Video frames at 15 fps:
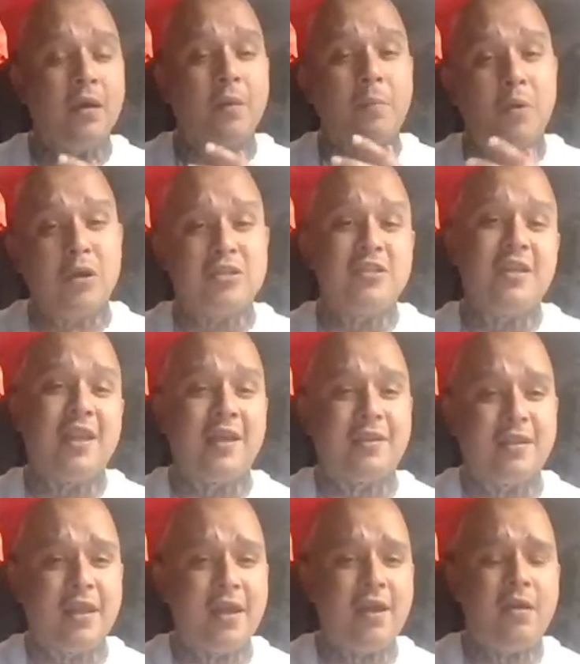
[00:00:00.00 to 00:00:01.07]
person like
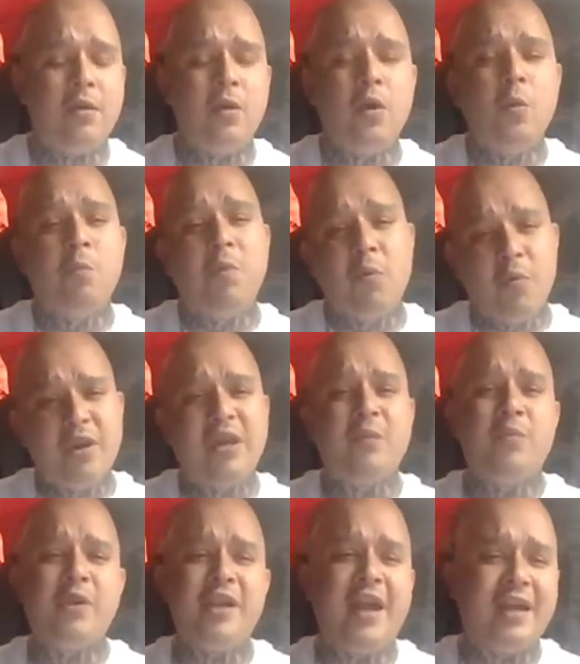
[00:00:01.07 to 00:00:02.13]
that. But we can
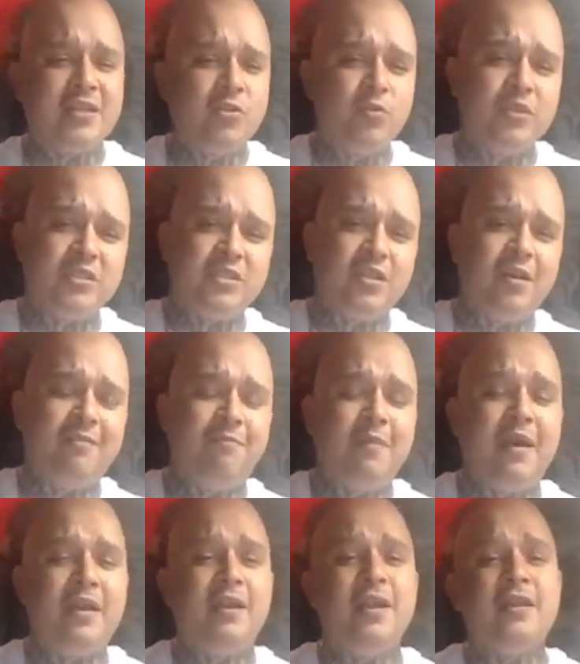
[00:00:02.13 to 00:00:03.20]
react to his stuff,
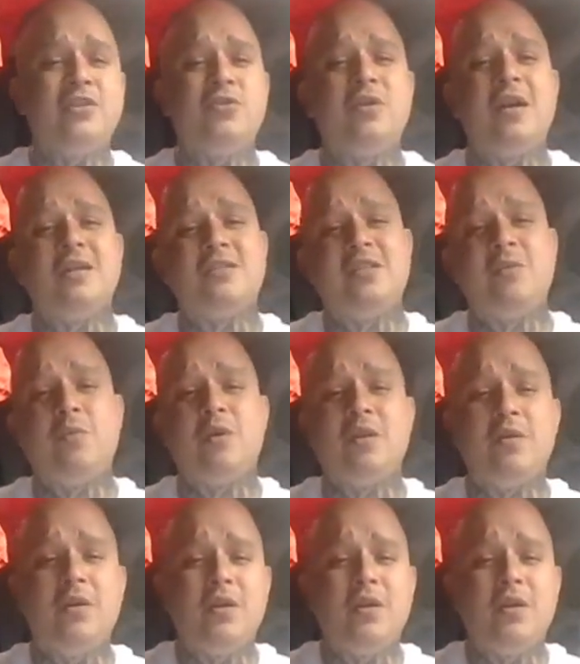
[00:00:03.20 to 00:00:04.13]
man, and let you guys see what